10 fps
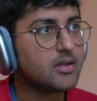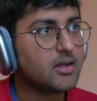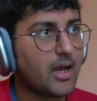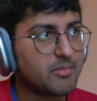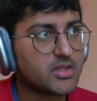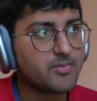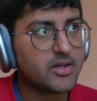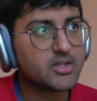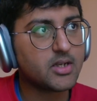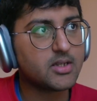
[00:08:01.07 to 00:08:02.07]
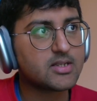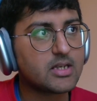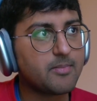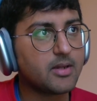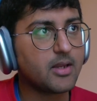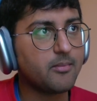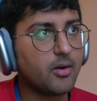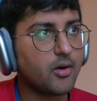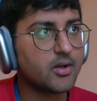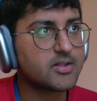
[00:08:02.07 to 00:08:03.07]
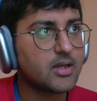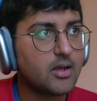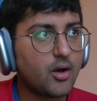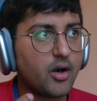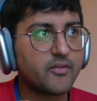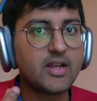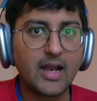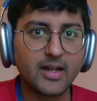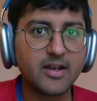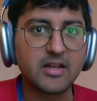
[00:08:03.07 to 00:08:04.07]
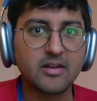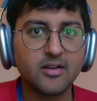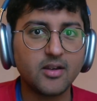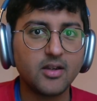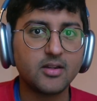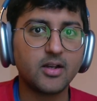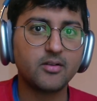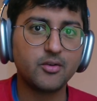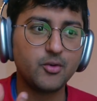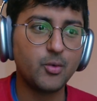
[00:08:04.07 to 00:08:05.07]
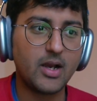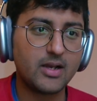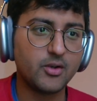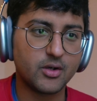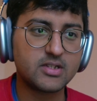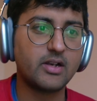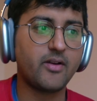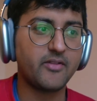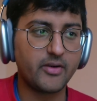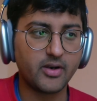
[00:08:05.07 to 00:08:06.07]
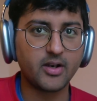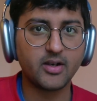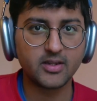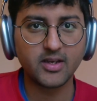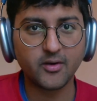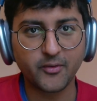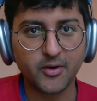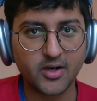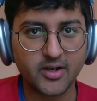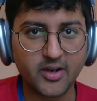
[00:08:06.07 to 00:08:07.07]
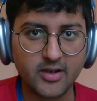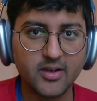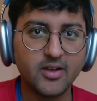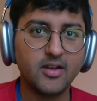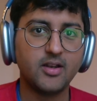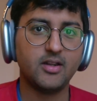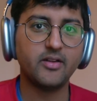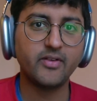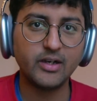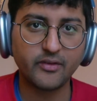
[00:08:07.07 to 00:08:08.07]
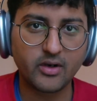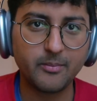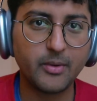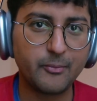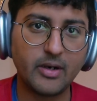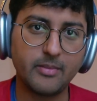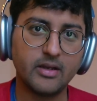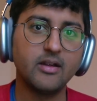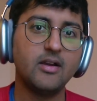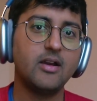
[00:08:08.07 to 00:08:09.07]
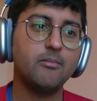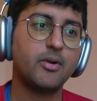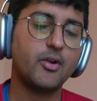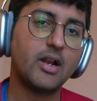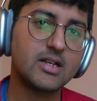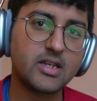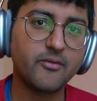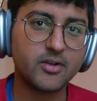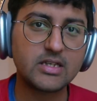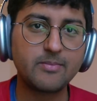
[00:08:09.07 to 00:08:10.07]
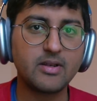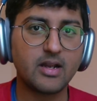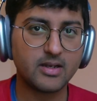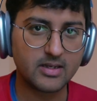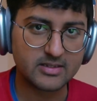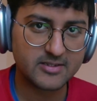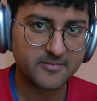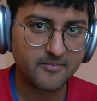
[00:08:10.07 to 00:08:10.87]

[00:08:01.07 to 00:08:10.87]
I'm just mentioning the CP thing because of the irony that you uh, yourself have never done nothing for your country in the field of computer programming, but you are asking for CP rankings.